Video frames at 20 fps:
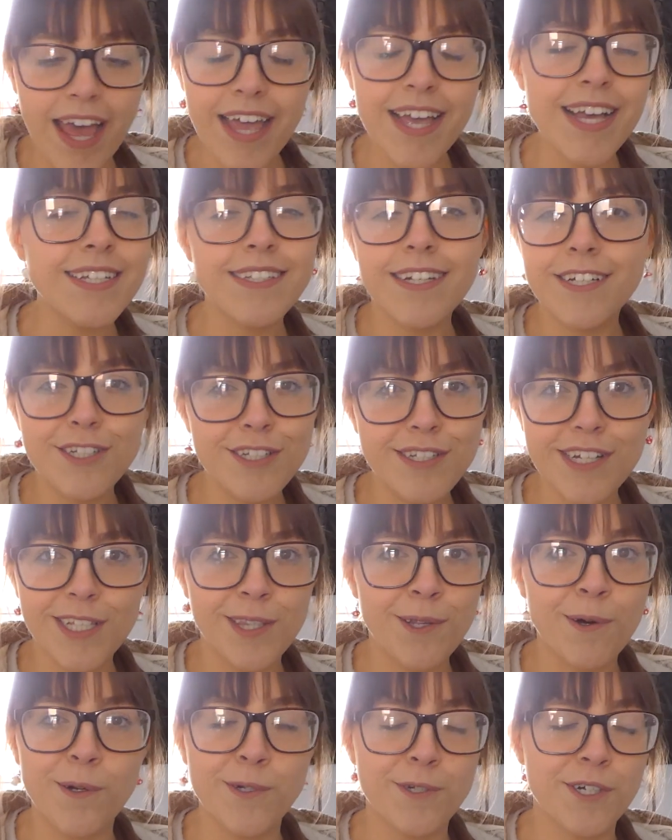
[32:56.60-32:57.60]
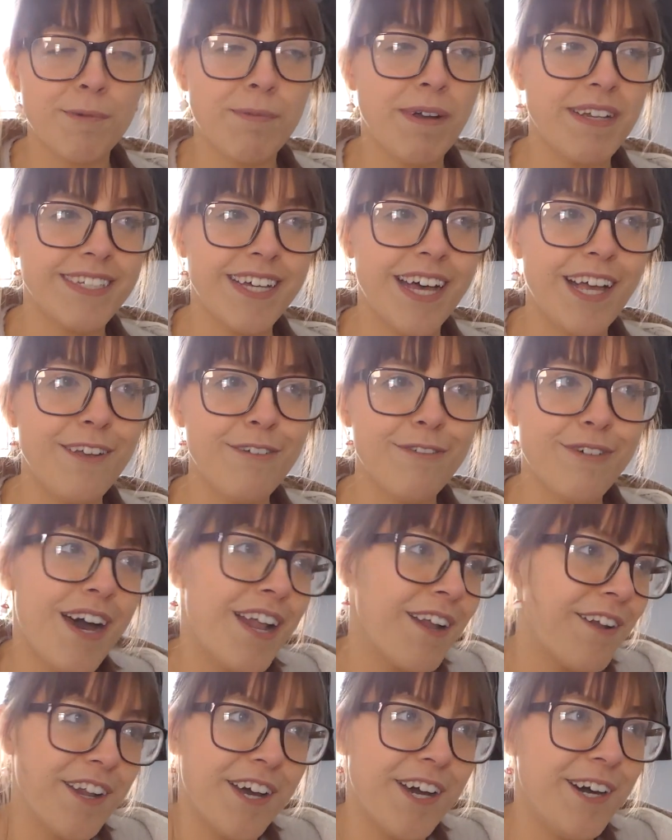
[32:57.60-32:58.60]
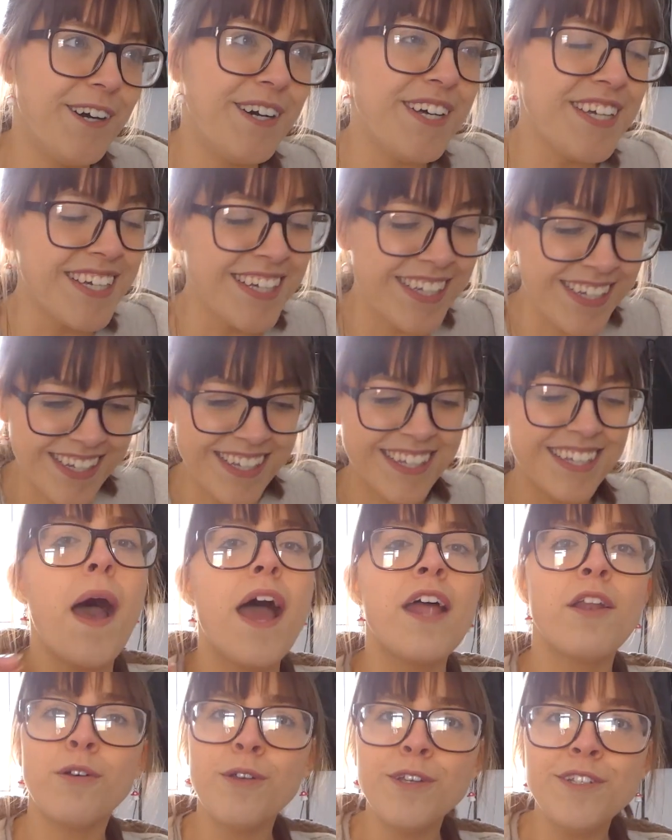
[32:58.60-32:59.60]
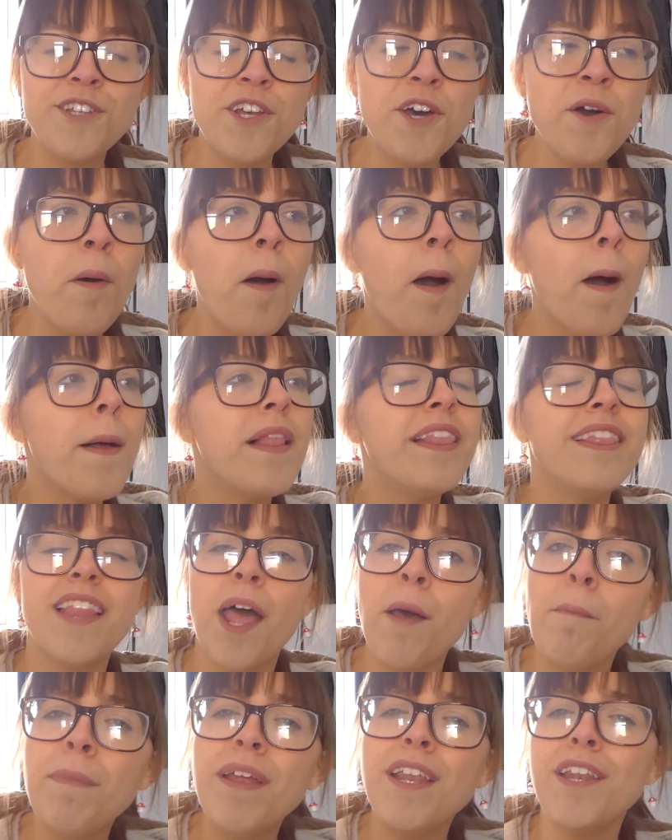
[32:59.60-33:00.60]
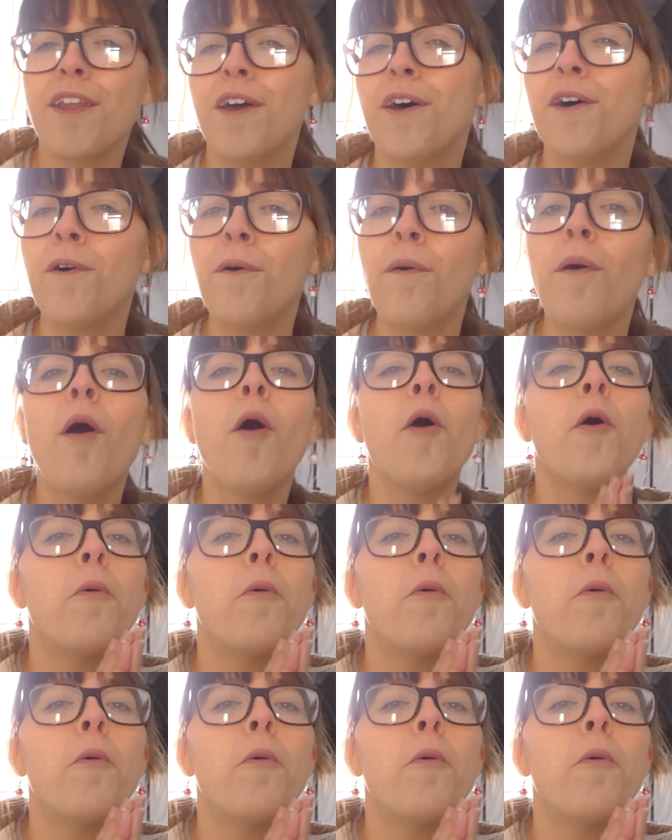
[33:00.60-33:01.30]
I guess I just like torturing myself, I don't know. And also, let me know